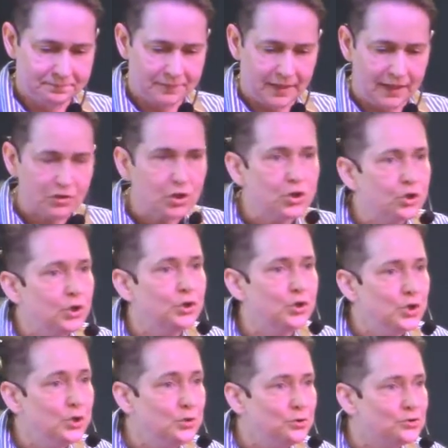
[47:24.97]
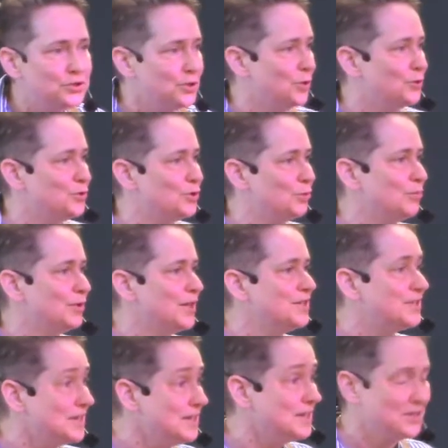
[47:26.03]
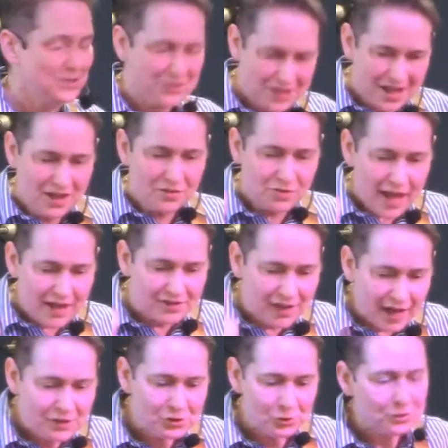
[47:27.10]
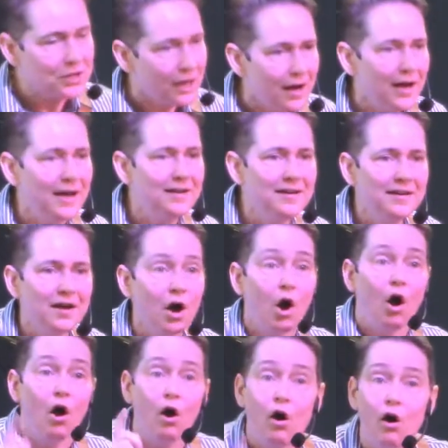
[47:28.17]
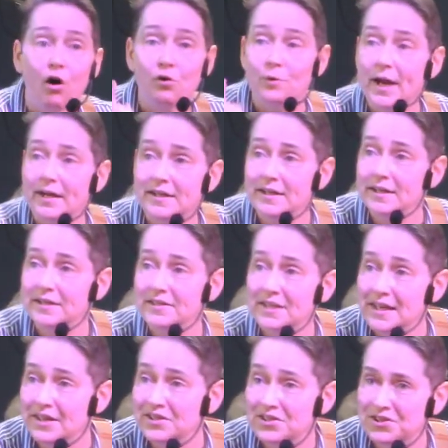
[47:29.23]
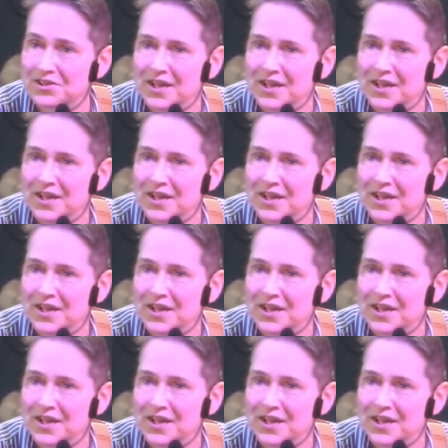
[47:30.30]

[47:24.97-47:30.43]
And the good news, though, jubilance, is that nicer God already exists,